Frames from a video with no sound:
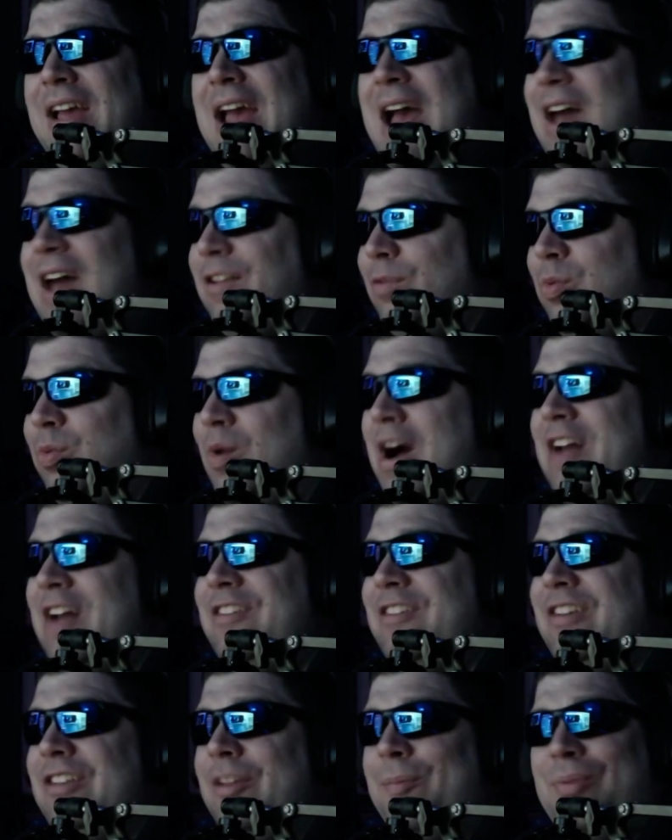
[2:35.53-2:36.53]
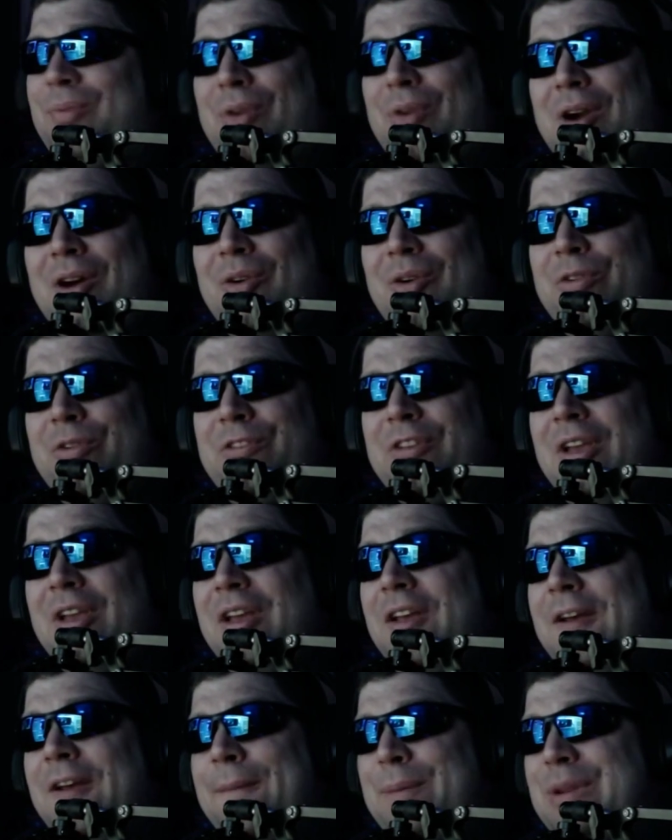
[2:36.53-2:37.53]
as watching the pros,
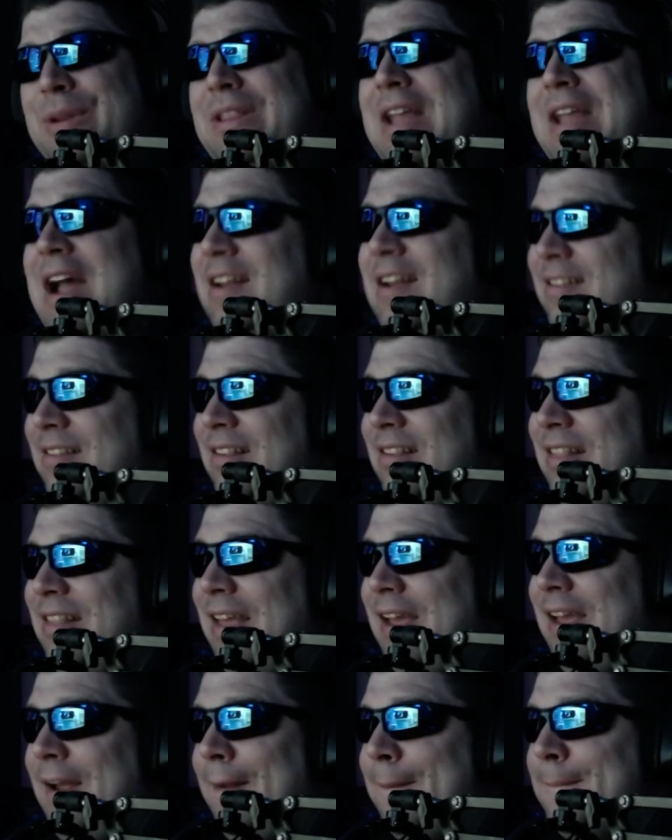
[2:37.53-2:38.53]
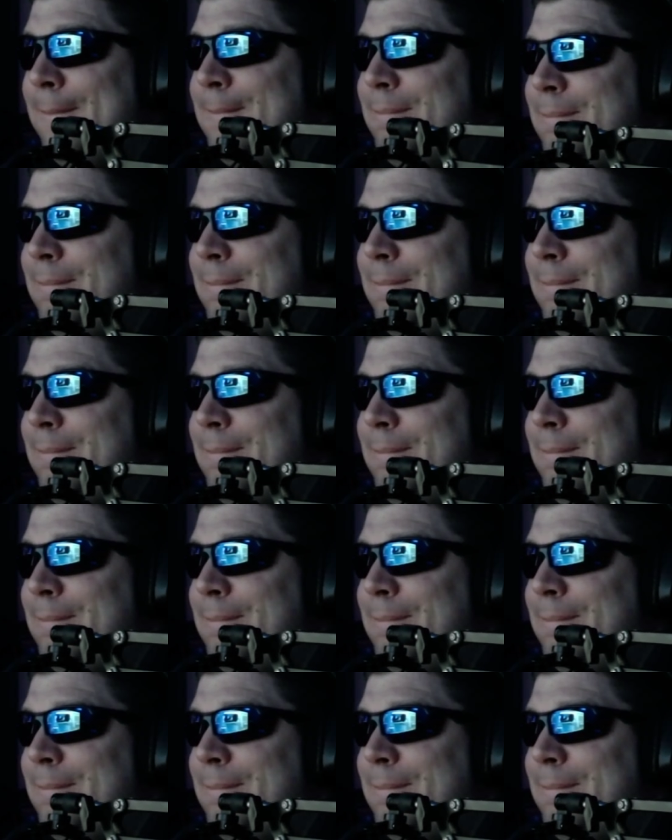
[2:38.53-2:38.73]
but that's the thing.